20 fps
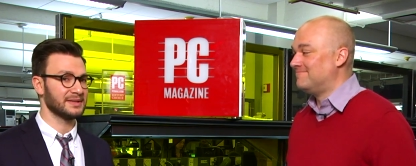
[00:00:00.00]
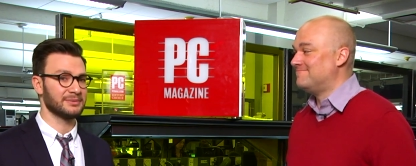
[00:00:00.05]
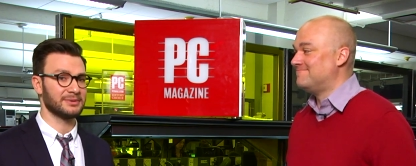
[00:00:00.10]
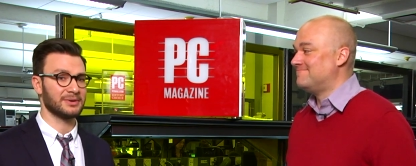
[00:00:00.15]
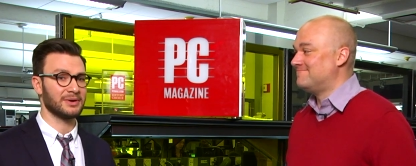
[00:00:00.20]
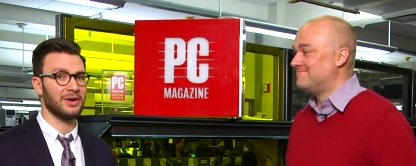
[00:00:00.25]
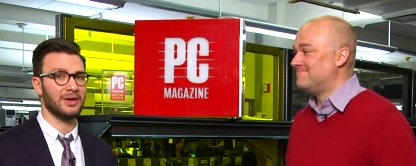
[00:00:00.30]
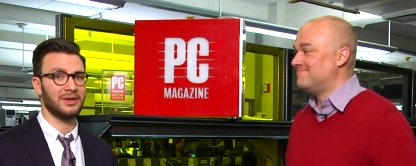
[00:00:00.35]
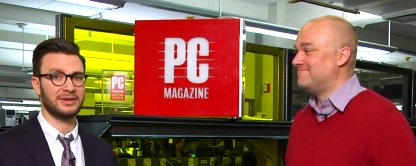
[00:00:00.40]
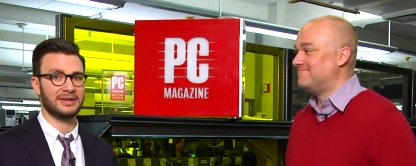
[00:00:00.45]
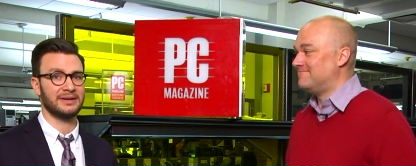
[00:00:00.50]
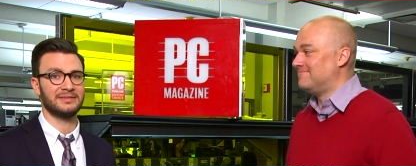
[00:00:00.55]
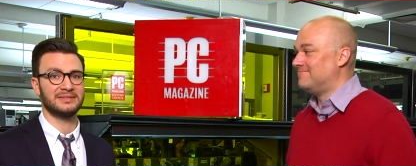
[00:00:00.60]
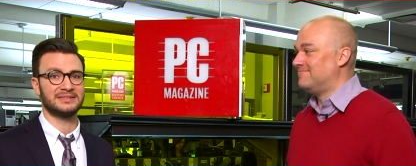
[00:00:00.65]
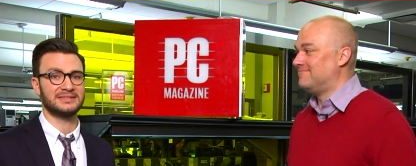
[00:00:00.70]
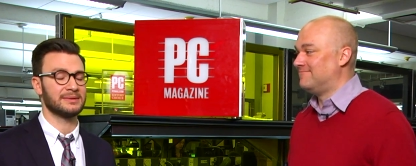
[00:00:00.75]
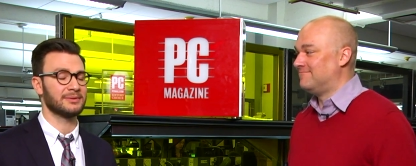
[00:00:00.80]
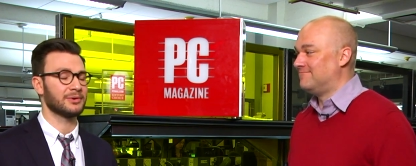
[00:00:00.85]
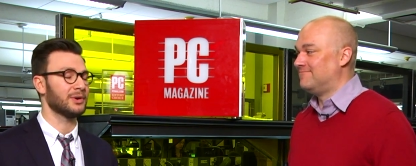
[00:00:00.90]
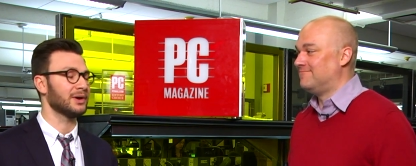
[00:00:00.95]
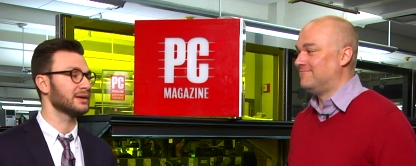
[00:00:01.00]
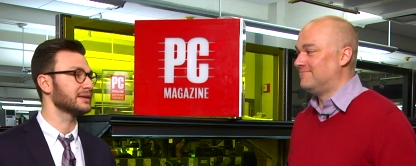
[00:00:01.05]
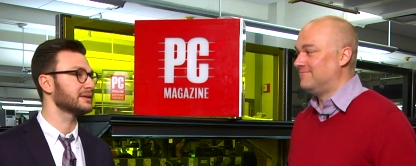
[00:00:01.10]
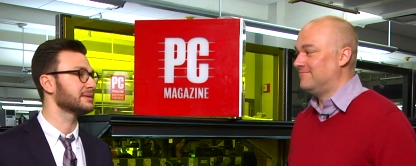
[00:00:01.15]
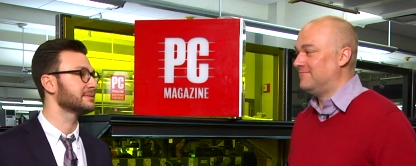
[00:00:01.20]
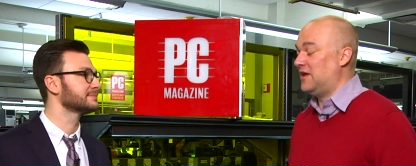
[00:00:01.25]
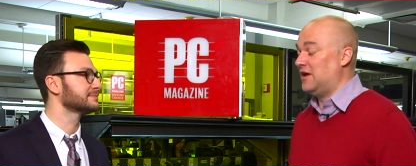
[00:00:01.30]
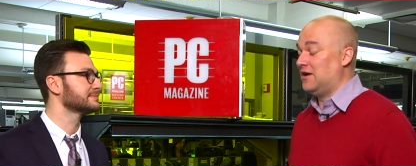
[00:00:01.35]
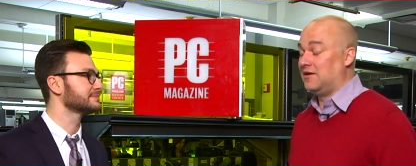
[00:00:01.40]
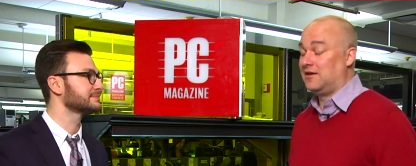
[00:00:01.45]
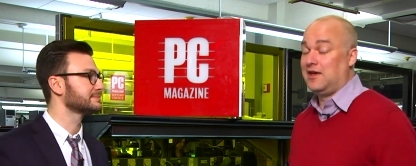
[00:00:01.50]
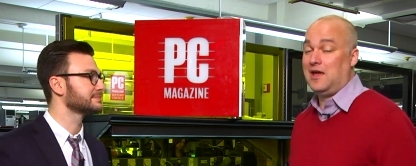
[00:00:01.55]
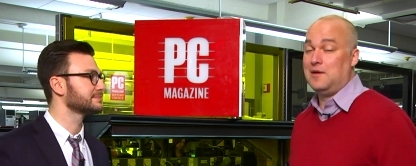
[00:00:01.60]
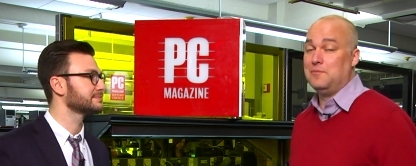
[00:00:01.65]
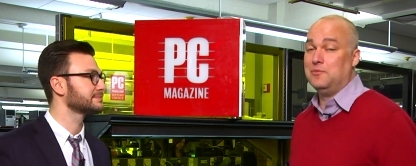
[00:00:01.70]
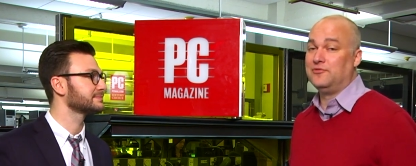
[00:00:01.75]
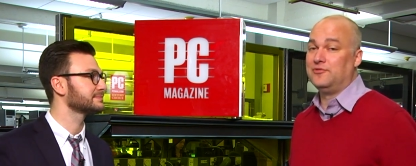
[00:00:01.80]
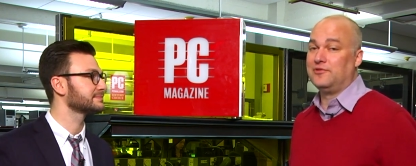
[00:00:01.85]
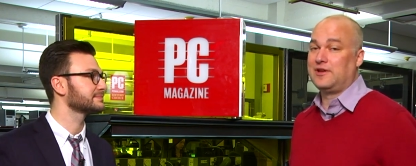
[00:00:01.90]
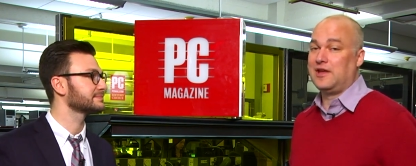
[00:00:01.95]
Speaker 1: they were all gave the same quality. Yeah,
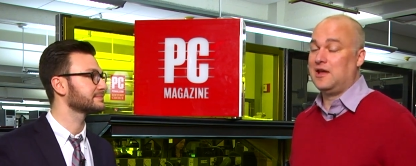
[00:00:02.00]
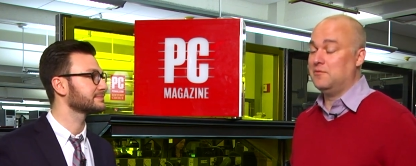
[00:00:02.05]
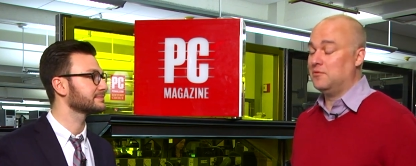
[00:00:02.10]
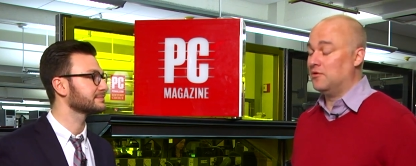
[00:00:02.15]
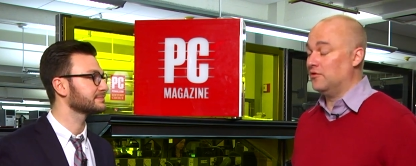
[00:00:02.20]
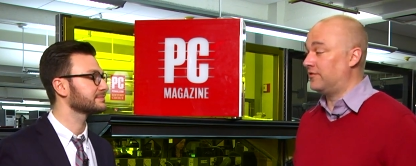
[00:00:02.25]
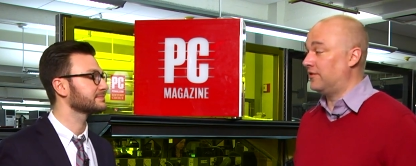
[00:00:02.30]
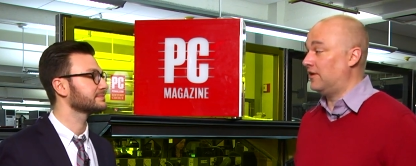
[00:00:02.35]
cables are cables.